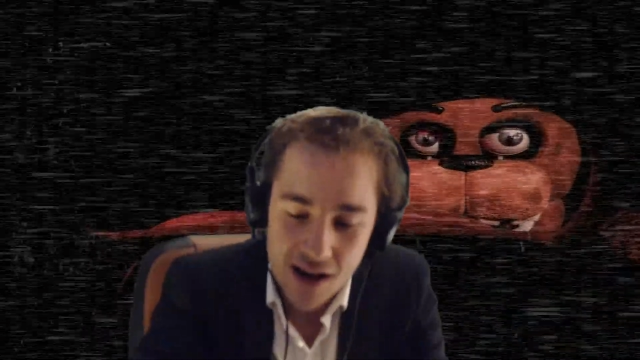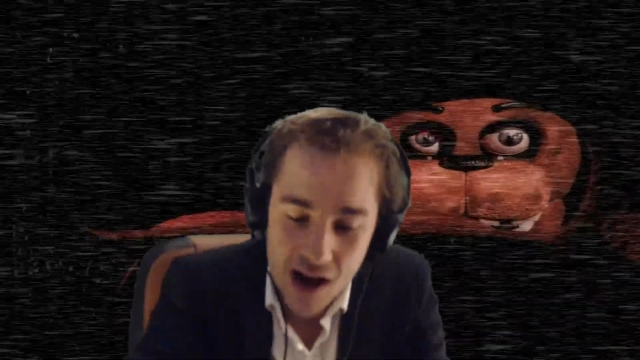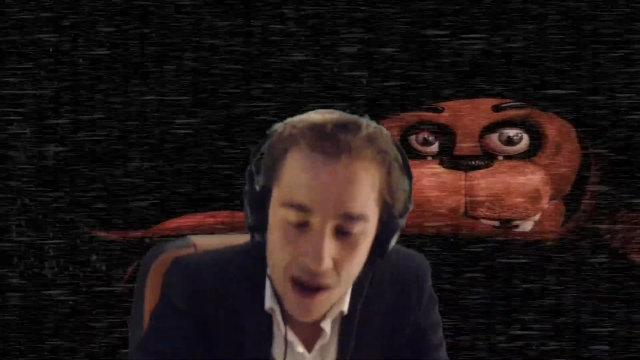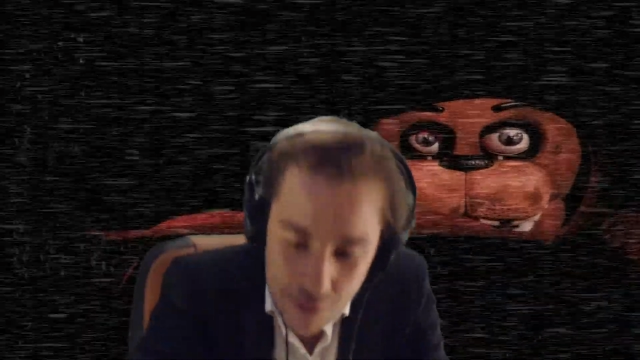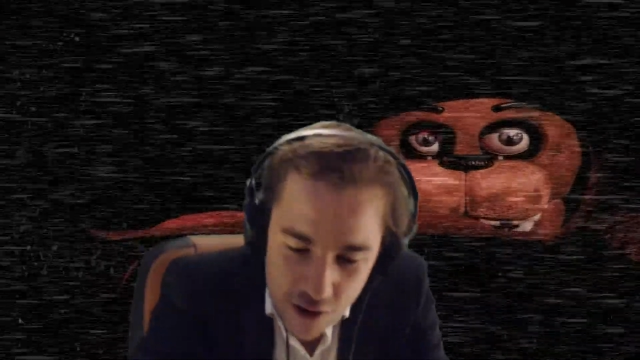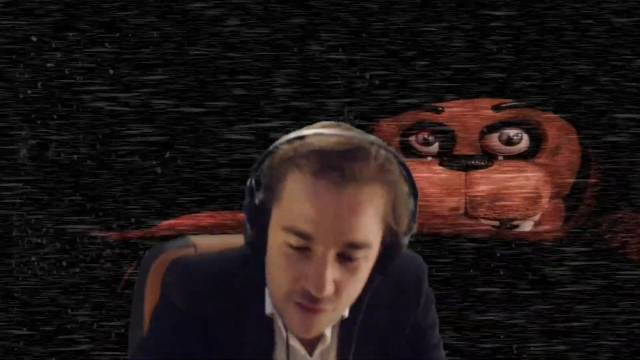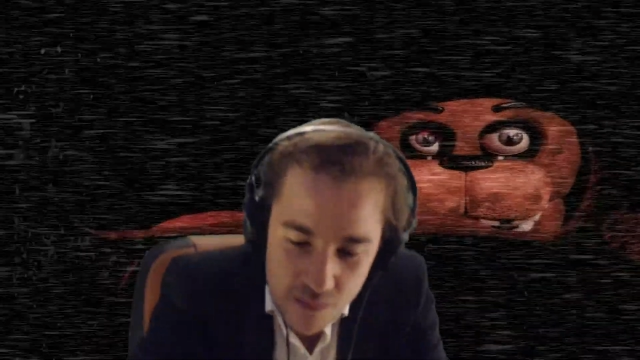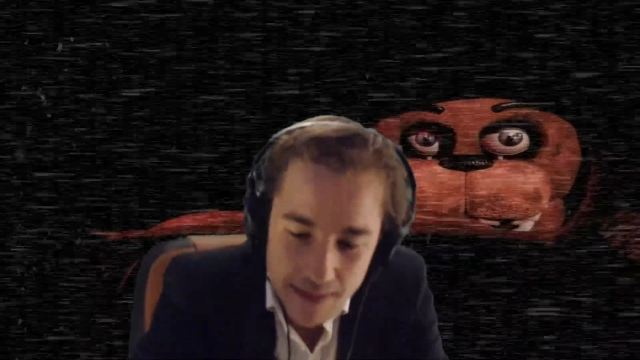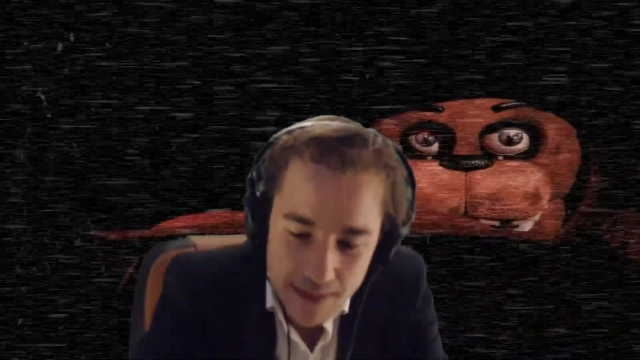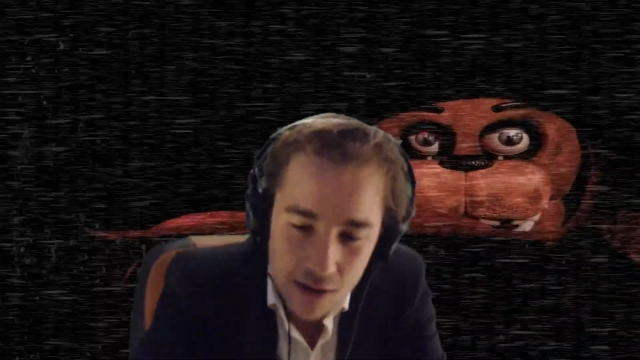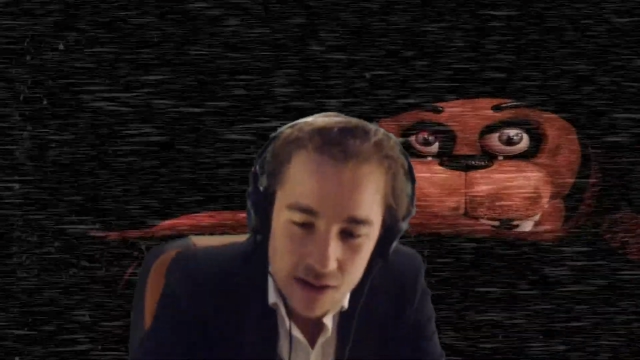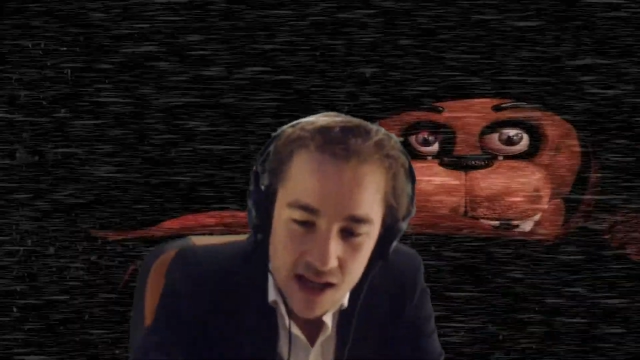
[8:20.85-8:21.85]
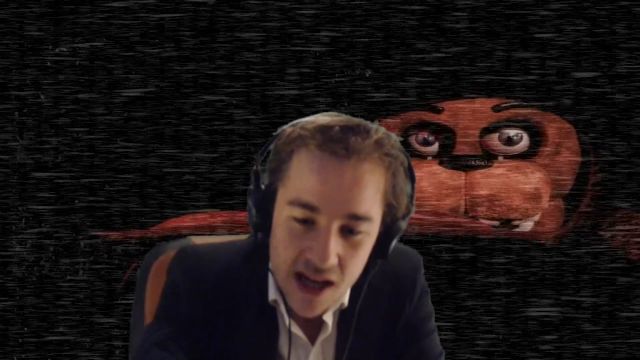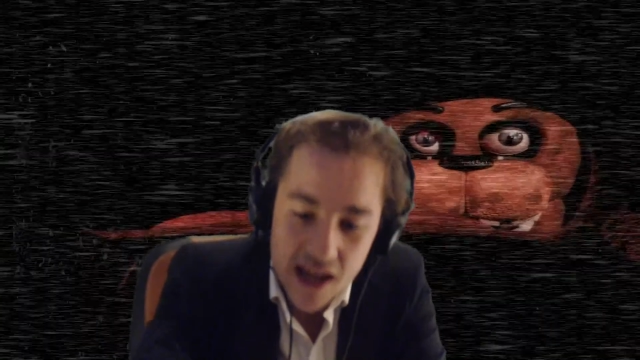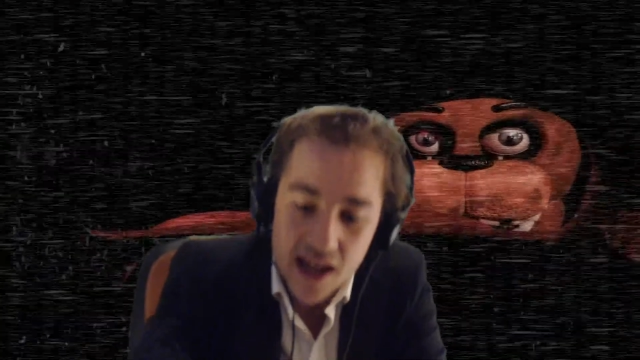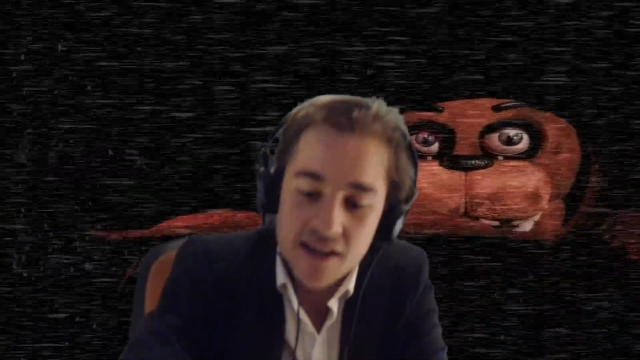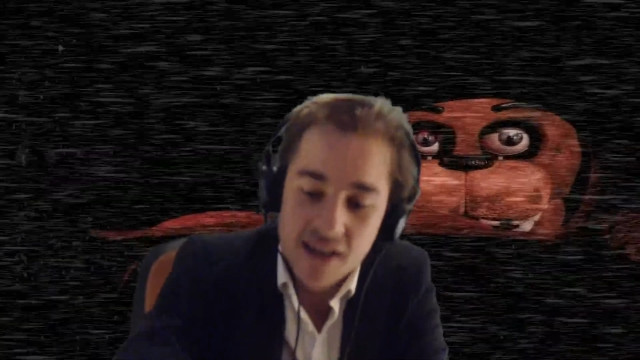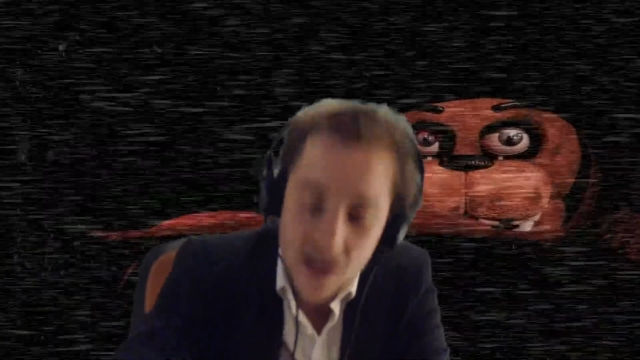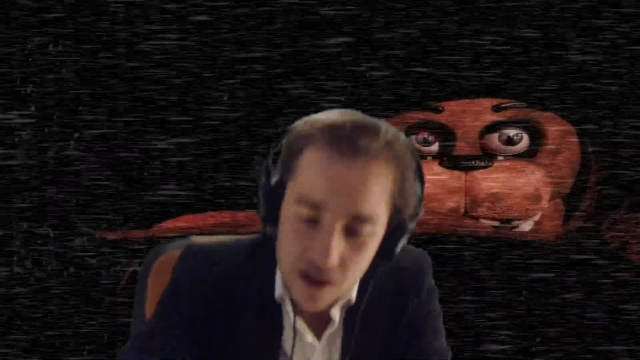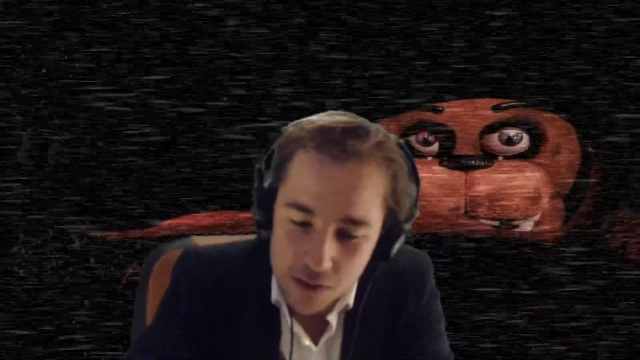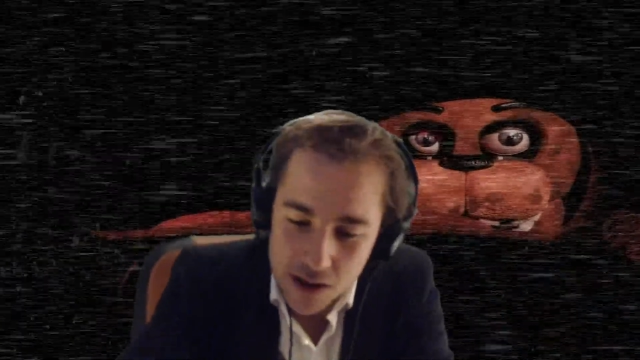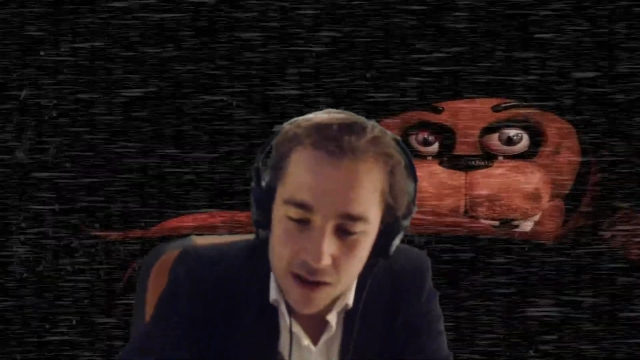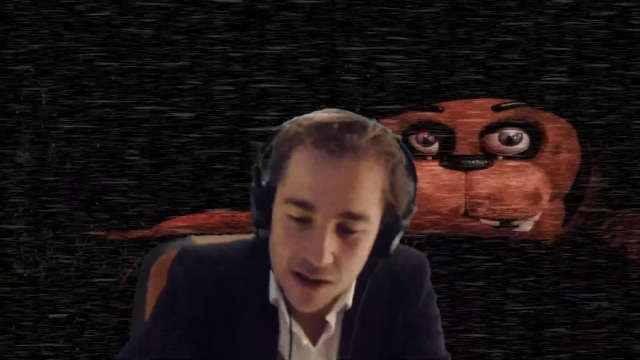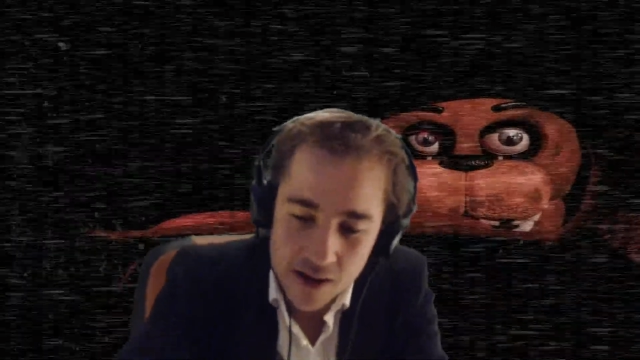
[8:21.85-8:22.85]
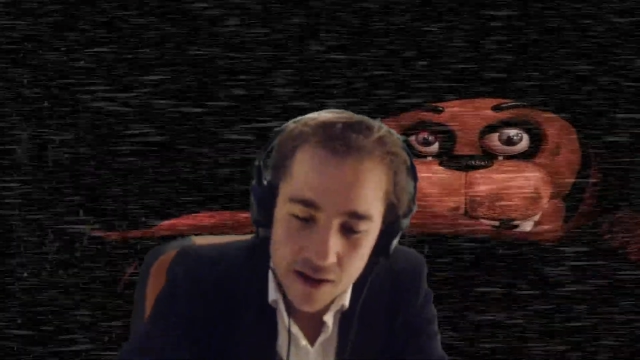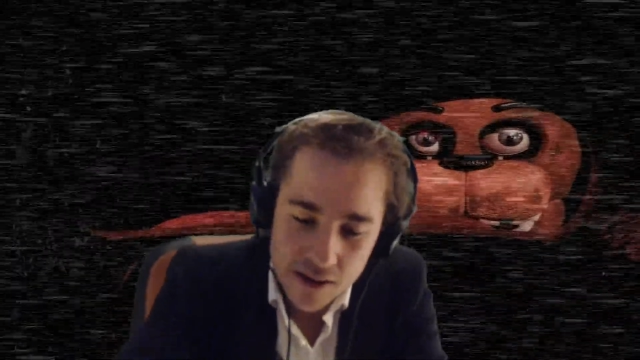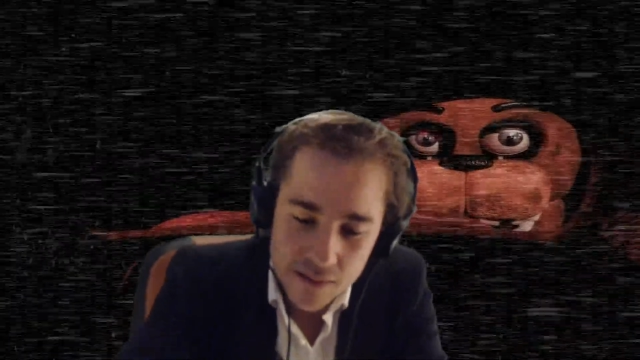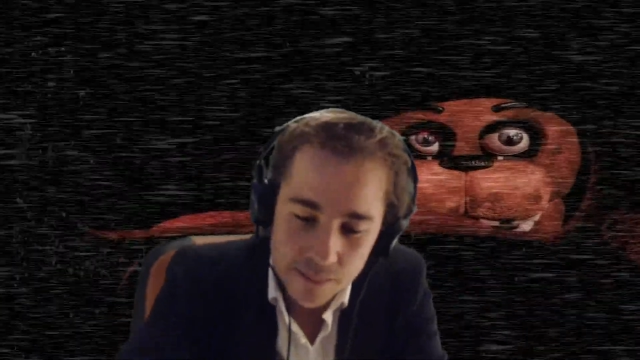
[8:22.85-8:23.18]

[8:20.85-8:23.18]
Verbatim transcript: I moved my mouse. Didn't work.